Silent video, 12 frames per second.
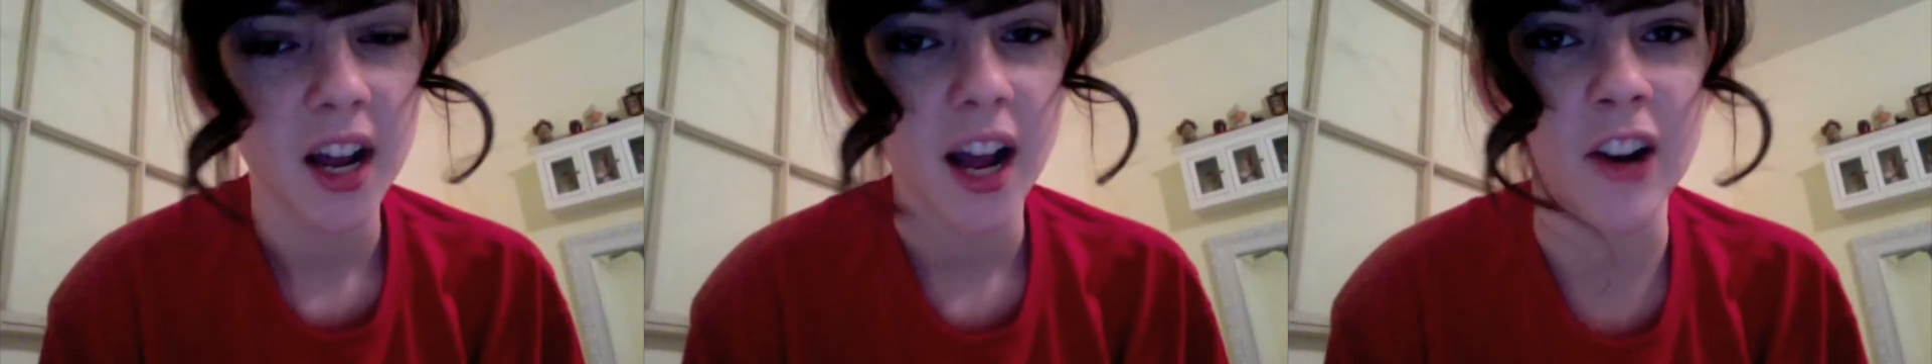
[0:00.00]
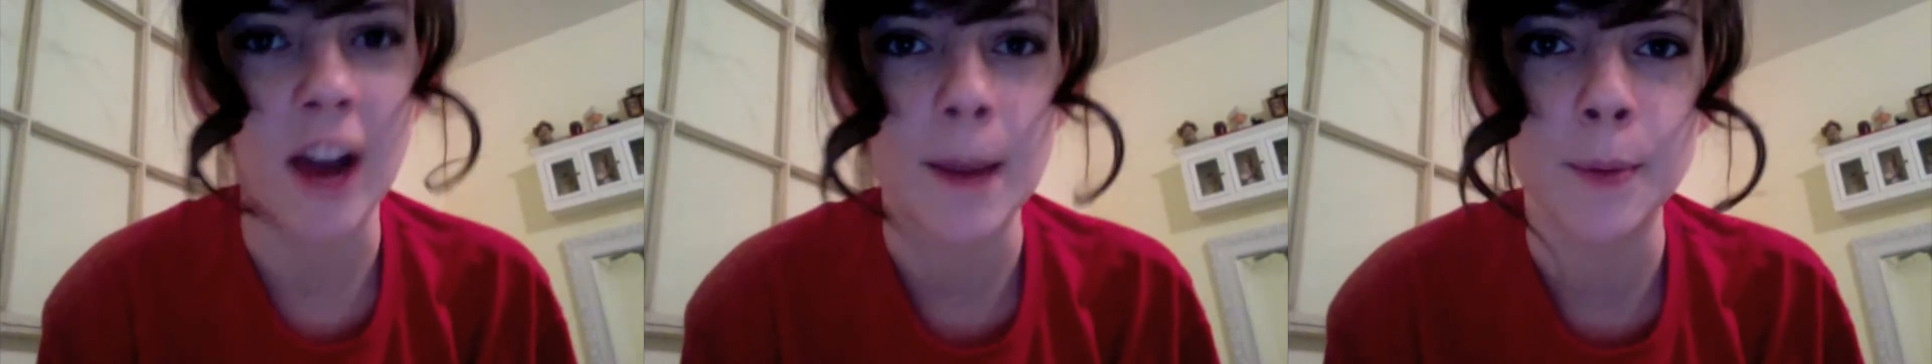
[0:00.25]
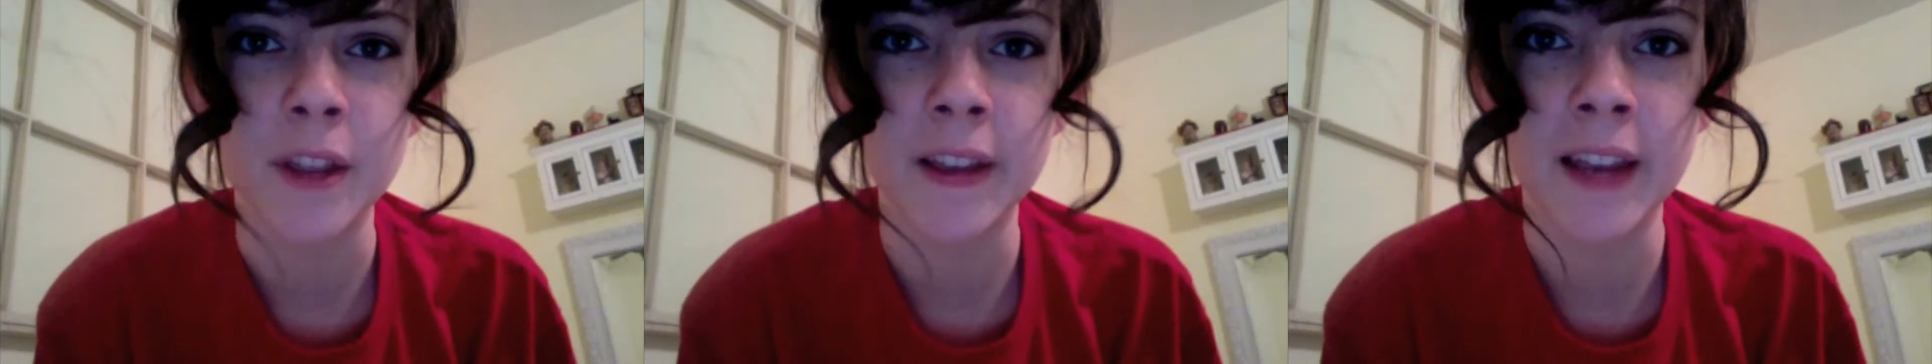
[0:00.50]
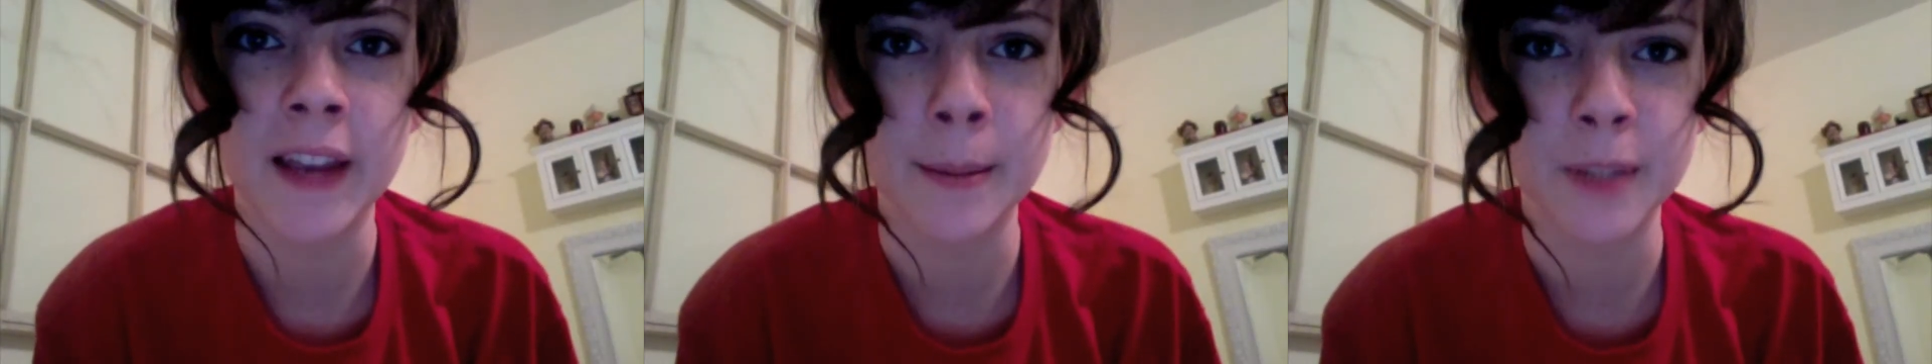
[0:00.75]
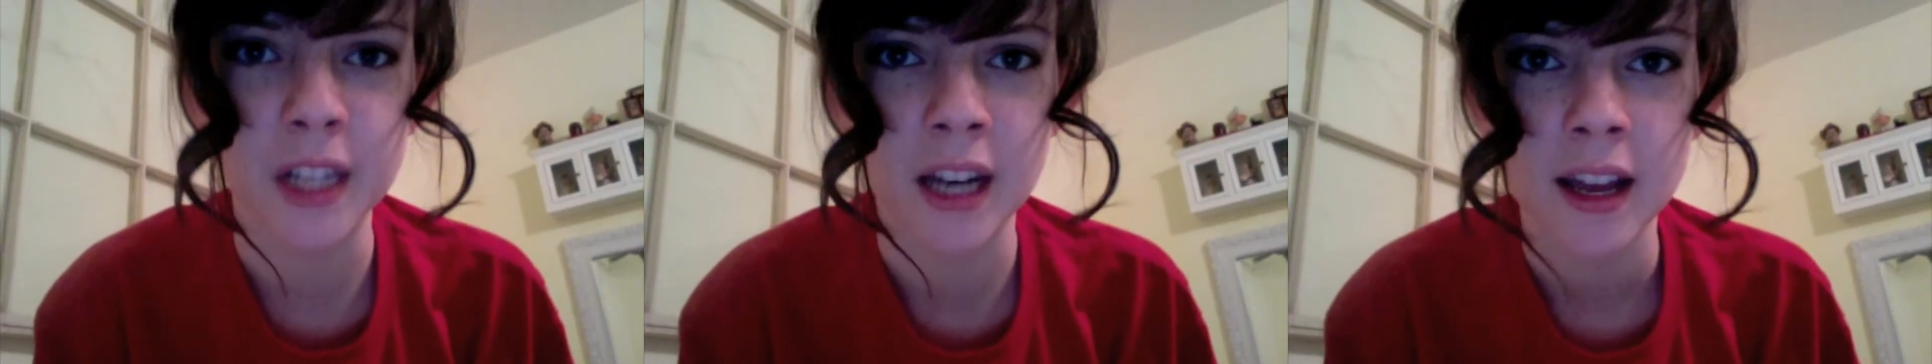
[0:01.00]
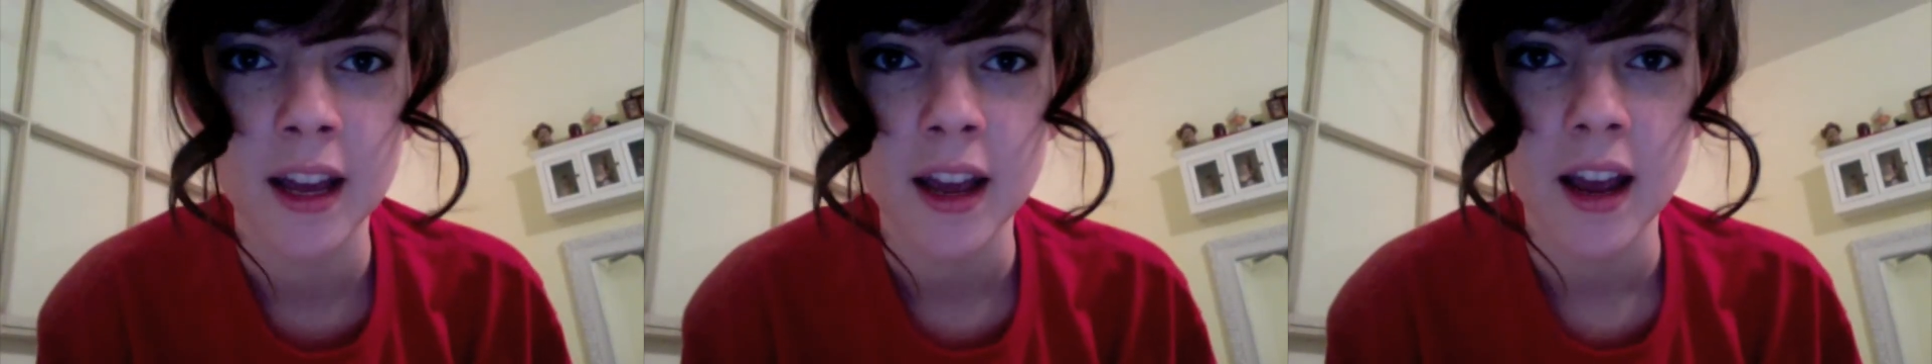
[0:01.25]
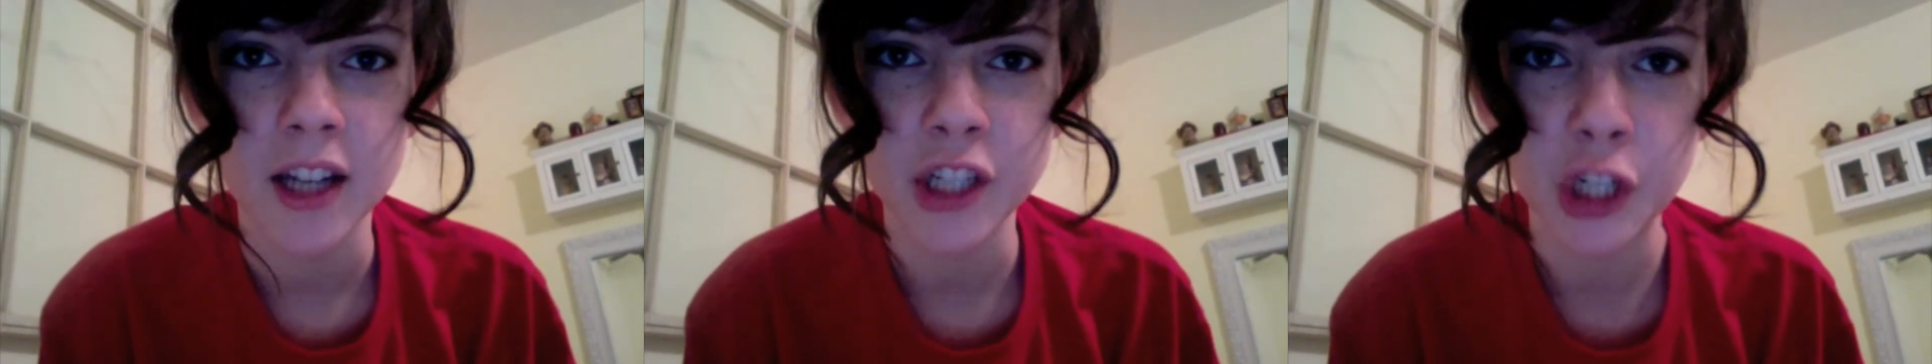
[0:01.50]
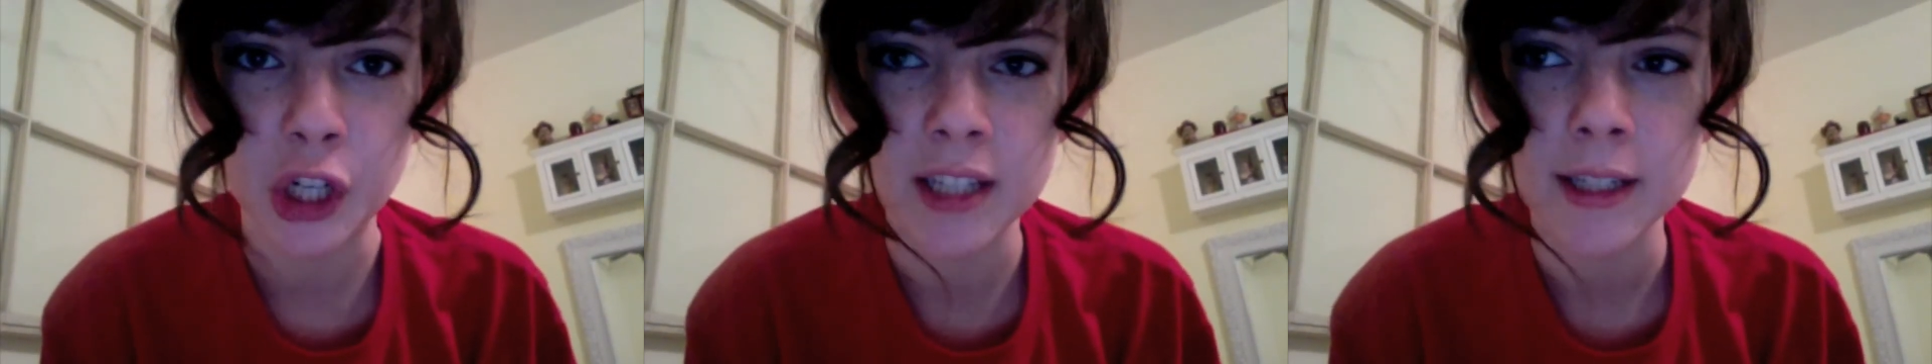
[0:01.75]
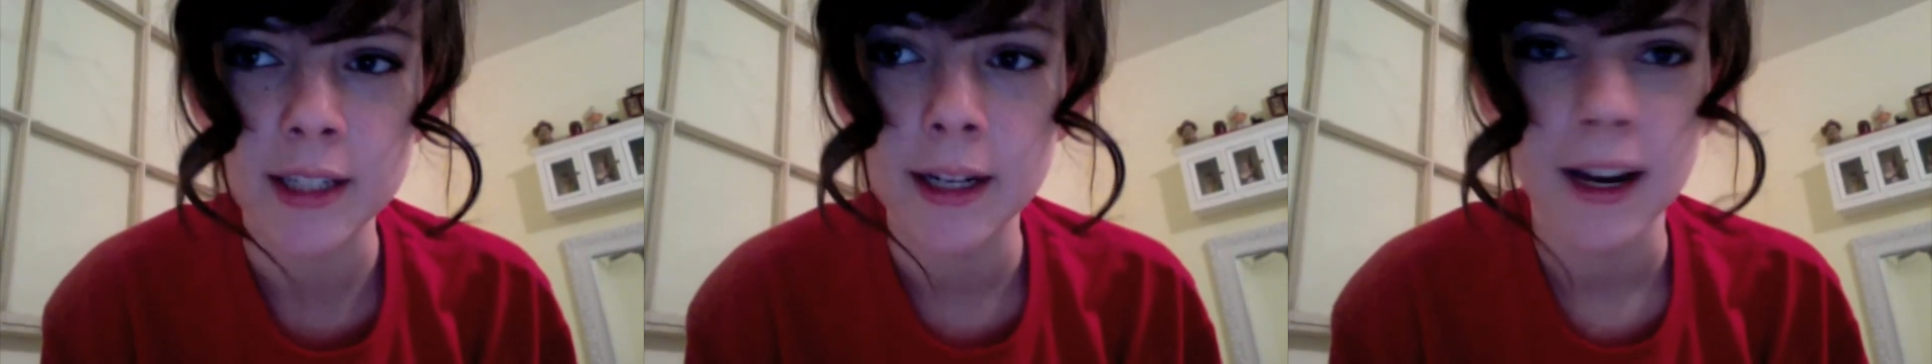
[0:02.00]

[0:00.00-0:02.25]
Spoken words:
I grabbed one of the lambs and I took it